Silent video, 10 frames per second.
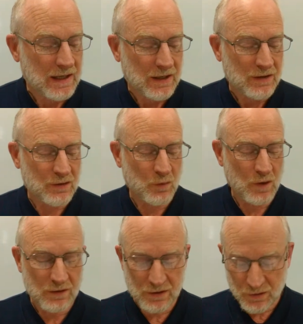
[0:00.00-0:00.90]
the
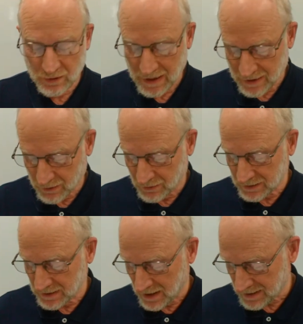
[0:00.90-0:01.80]
word that you write on the
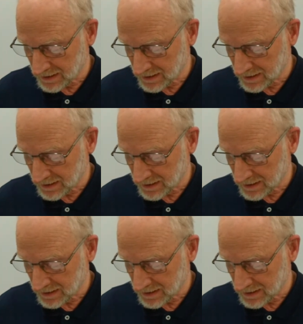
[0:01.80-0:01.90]
dotted